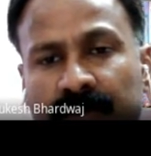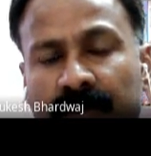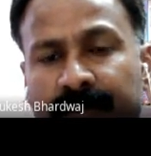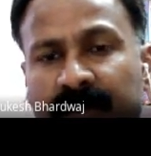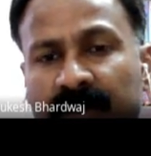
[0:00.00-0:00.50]

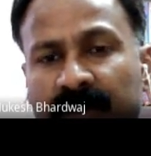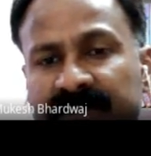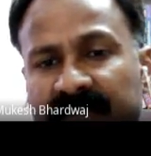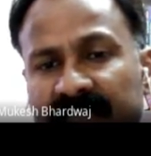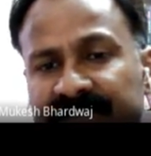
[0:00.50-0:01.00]
because
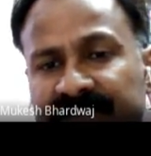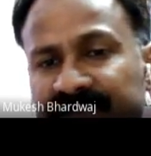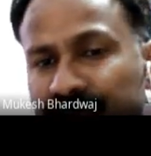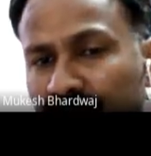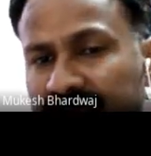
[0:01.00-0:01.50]
as we
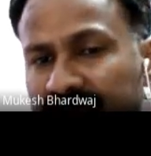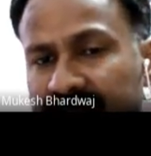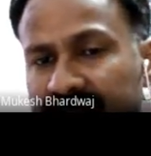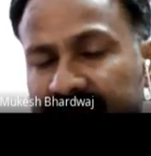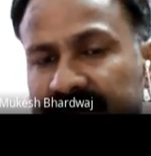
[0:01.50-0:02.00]
know
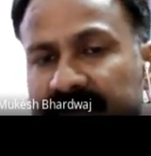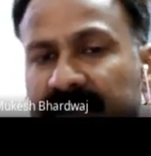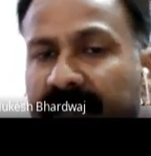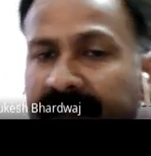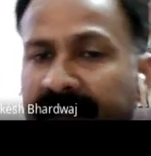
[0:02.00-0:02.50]
that
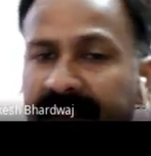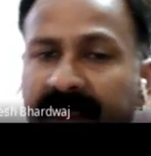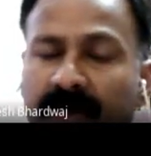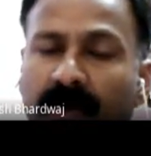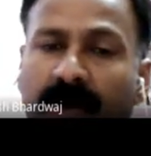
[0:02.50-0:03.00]
in
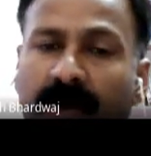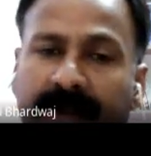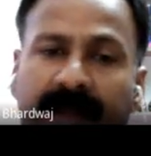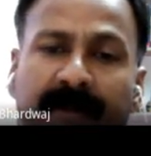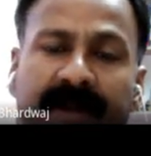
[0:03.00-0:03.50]
air or
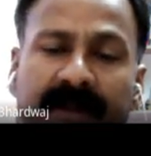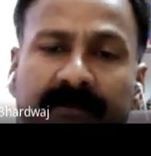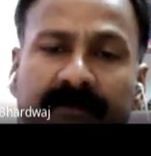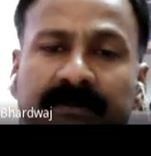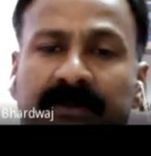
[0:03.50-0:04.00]
air
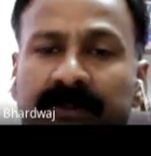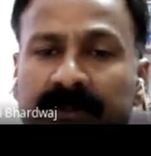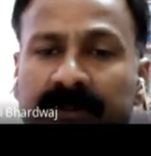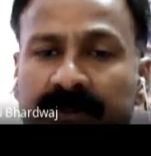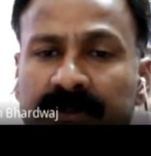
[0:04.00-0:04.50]
medium
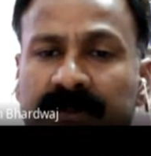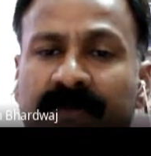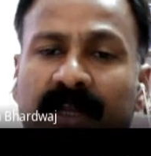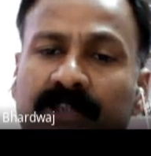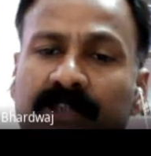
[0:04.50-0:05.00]
the
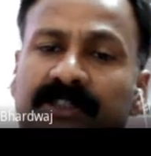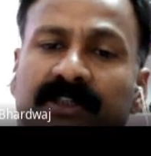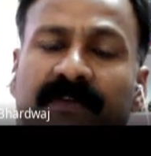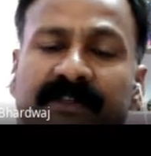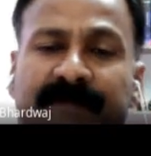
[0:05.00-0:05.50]
velocity
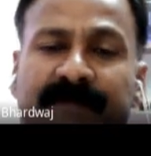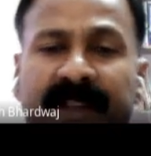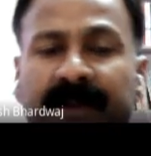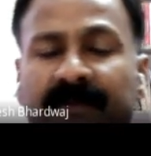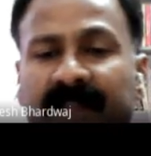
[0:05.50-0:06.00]
of
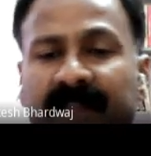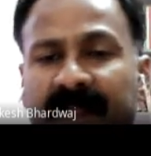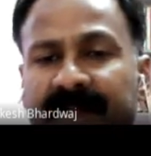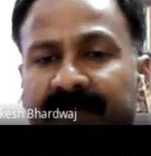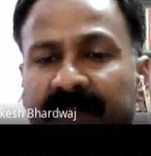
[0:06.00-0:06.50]
speed of
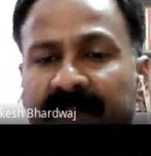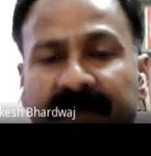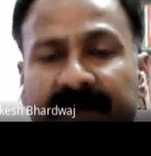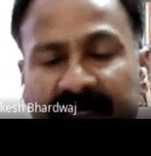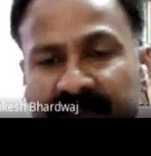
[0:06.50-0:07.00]
light will
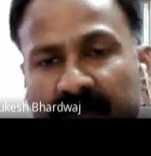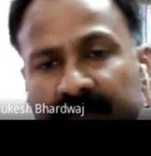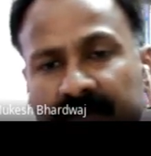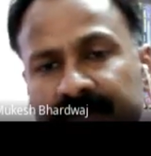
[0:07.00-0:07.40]
increase on.